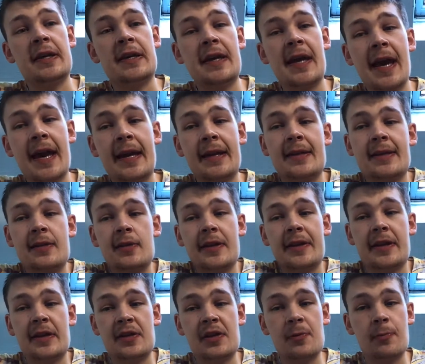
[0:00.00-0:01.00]
He acted
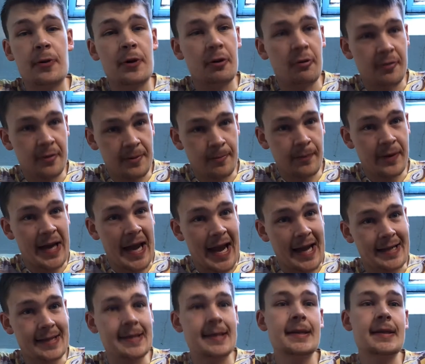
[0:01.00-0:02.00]
like a spoilt
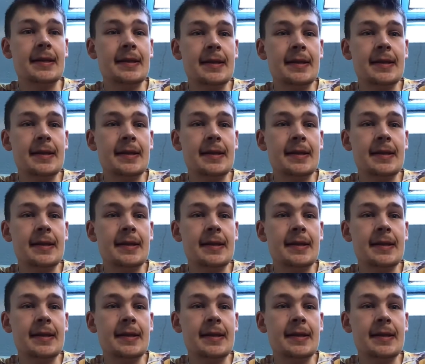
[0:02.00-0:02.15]
brat.